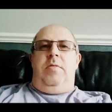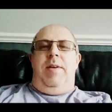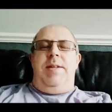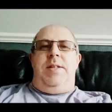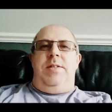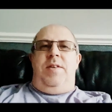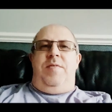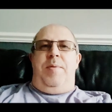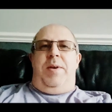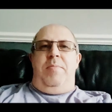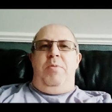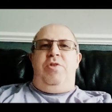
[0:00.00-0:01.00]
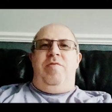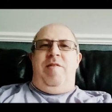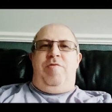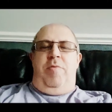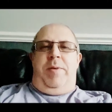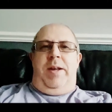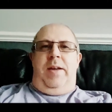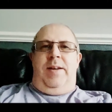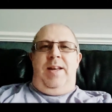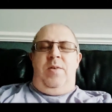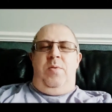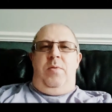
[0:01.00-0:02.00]
Greetings everybody, Multi Retro Man here.
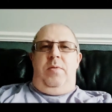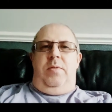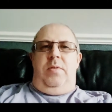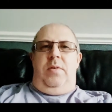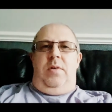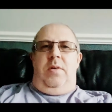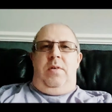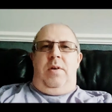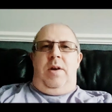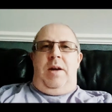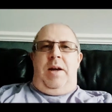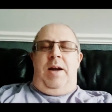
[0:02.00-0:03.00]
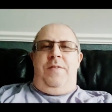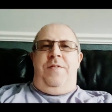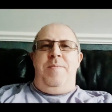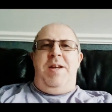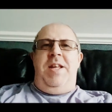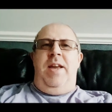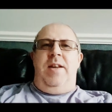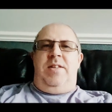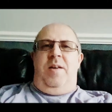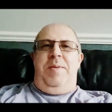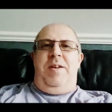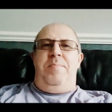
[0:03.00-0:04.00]
Now, I, uh, for many years
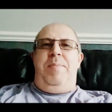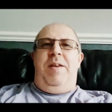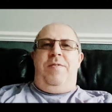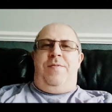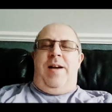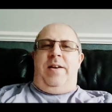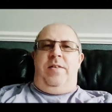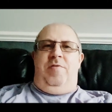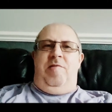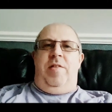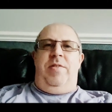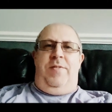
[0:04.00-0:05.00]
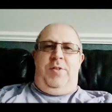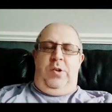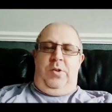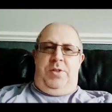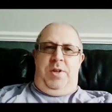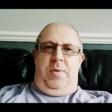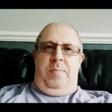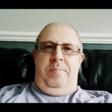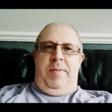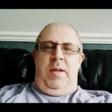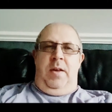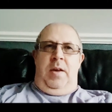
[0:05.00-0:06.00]
I've been a big fan of Grand Theft Auto.
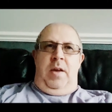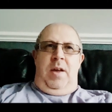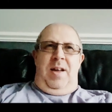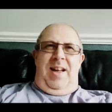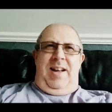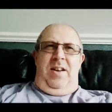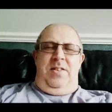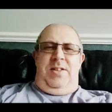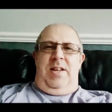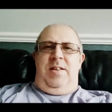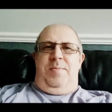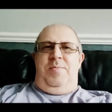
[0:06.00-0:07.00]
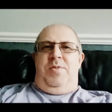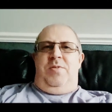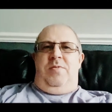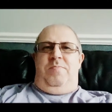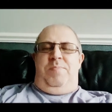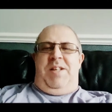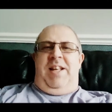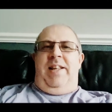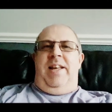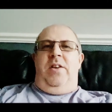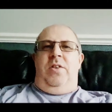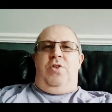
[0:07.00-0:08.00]
I can't say that I'm
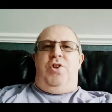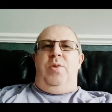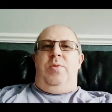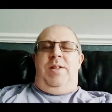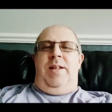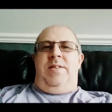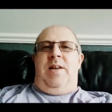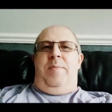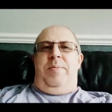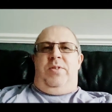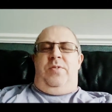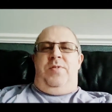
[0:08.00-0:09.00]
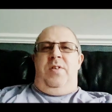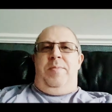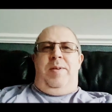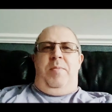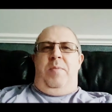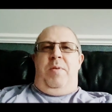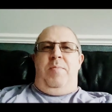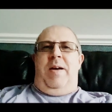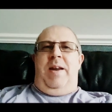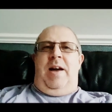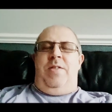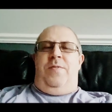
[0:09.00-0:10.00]
particularly keen on the shooting, that type of stuff. Do you know what I mean? I'm not
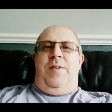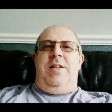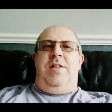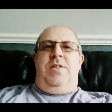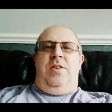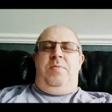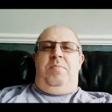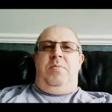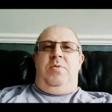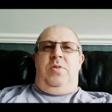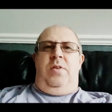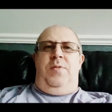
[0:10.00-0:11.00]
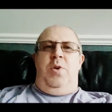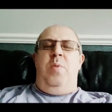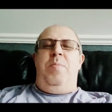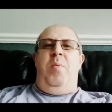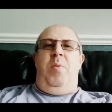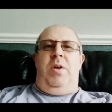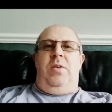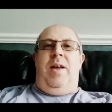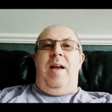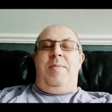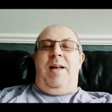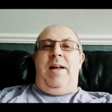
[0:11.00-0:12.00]
bothered about that. The fact that it's a sort of an open world
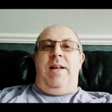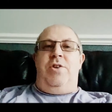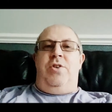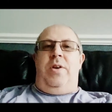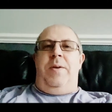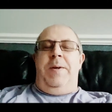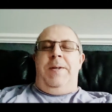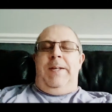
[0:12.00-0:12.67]
game that I enjoy.